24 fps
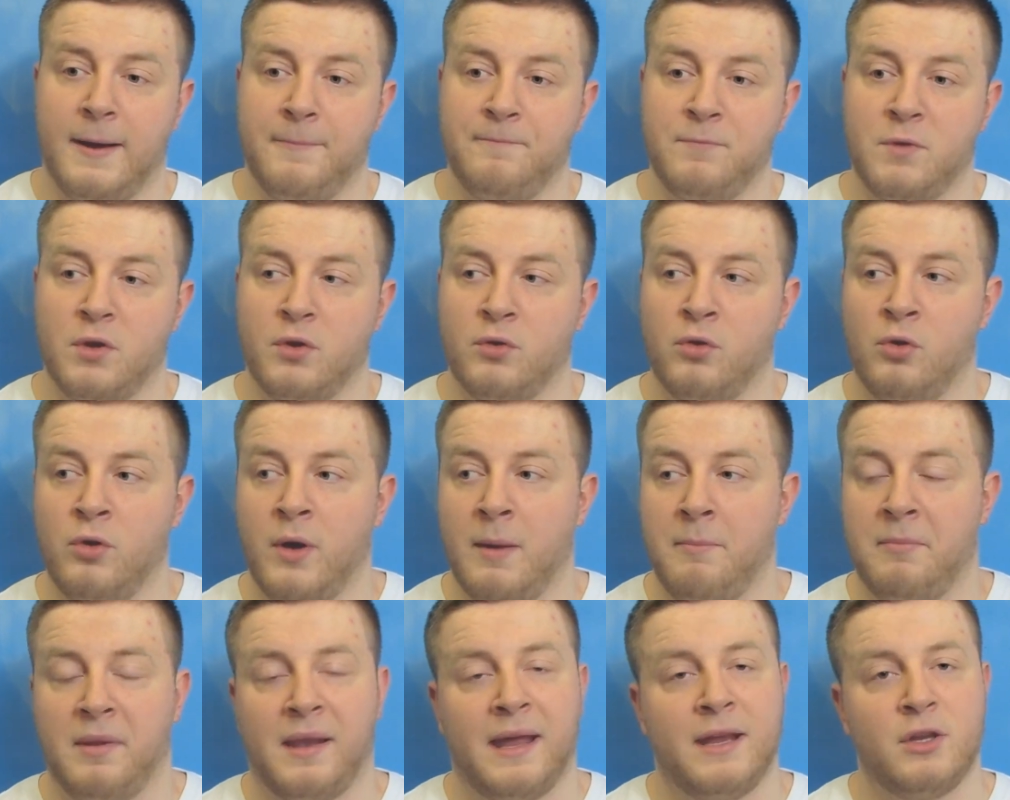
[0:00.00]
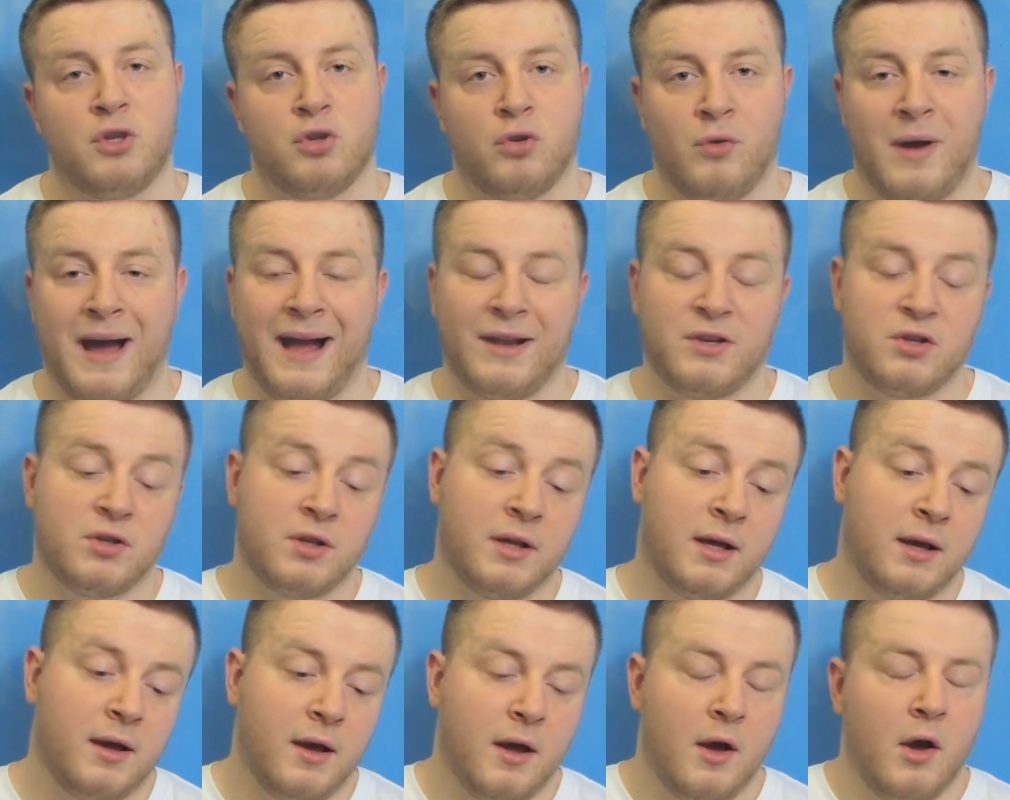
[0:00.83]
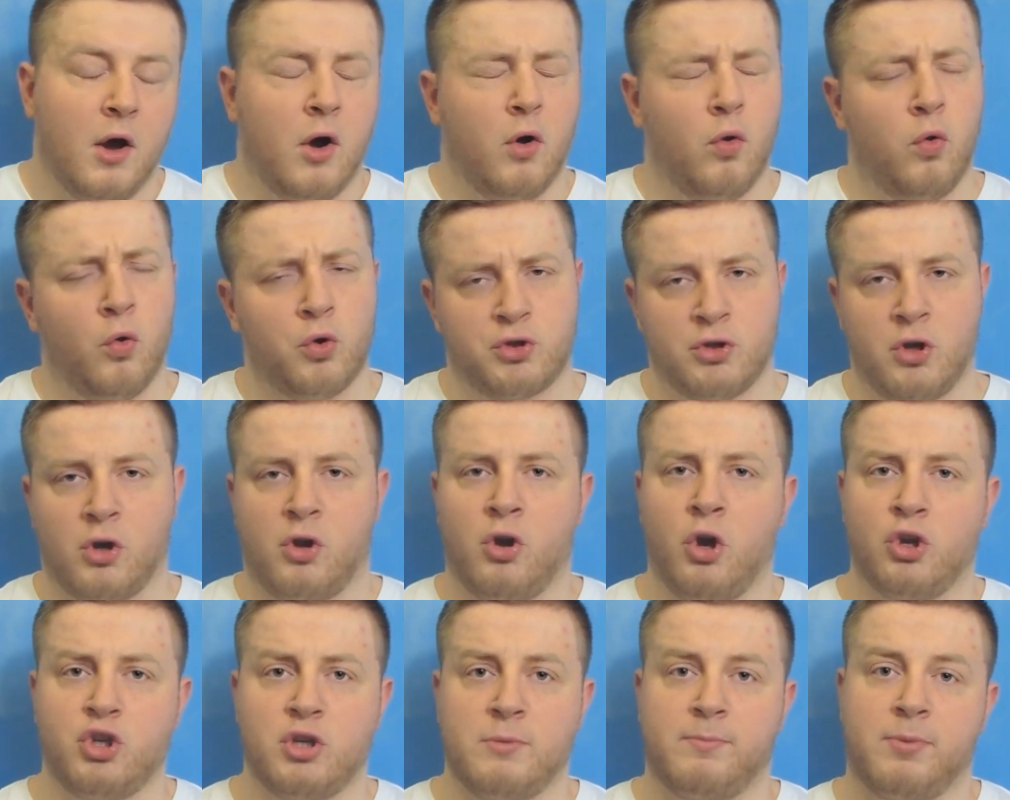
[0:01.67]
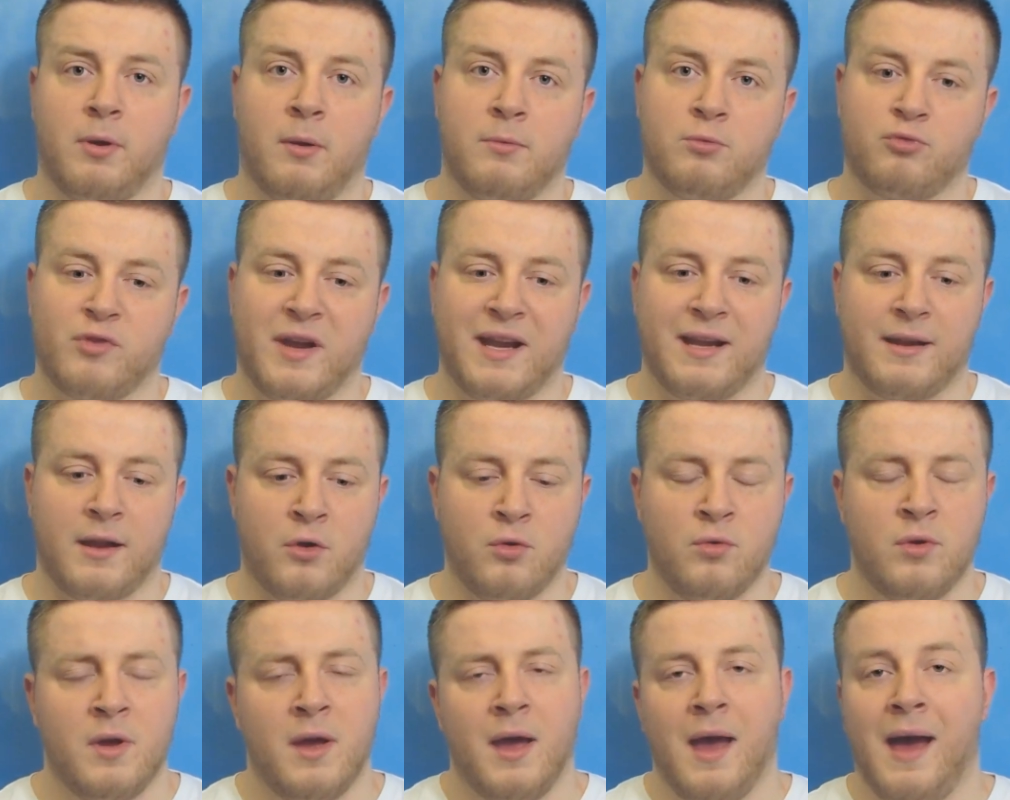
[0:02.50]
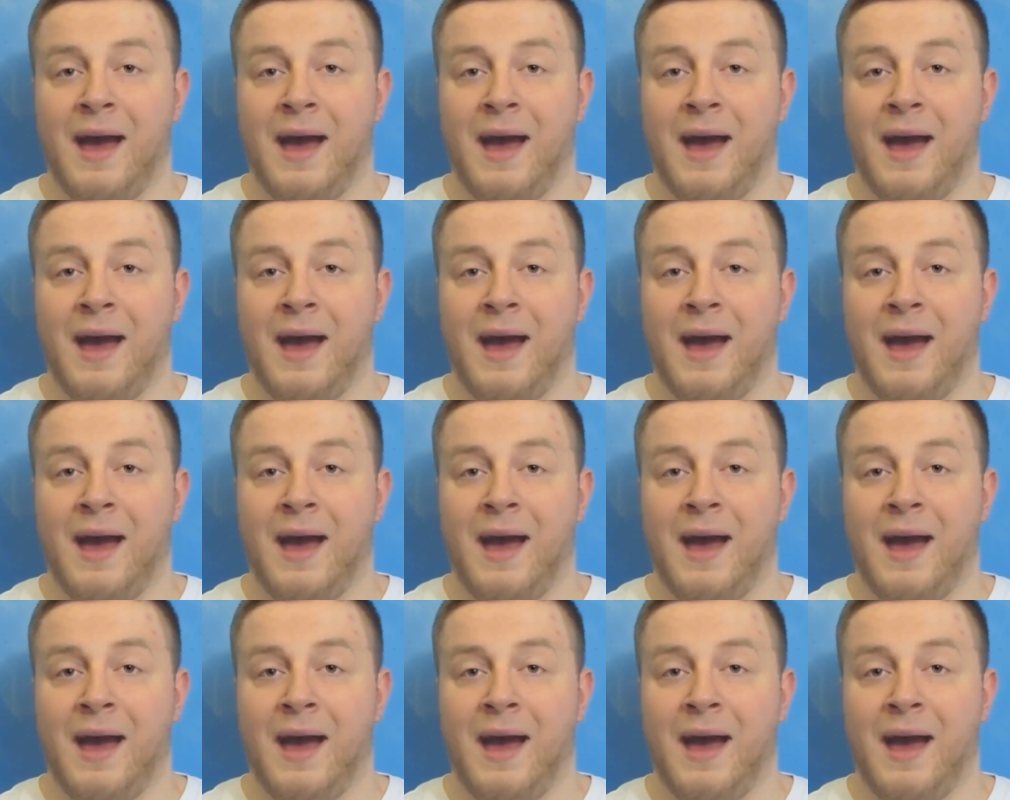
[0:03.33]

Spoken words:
you know, and be like, you know, actually, although it's not causing you problems right now,